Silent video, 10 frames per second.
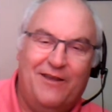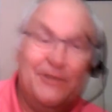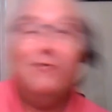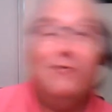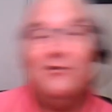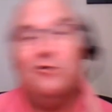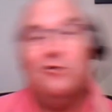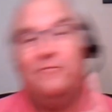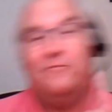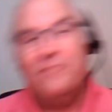So much
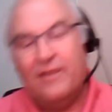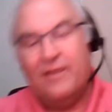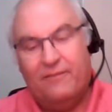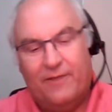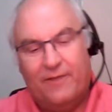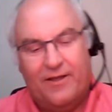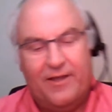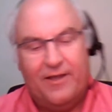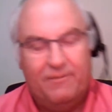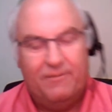so, when
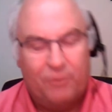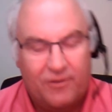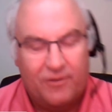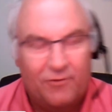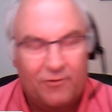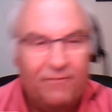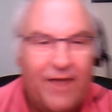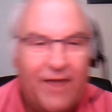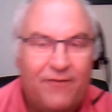I probably took 5,000,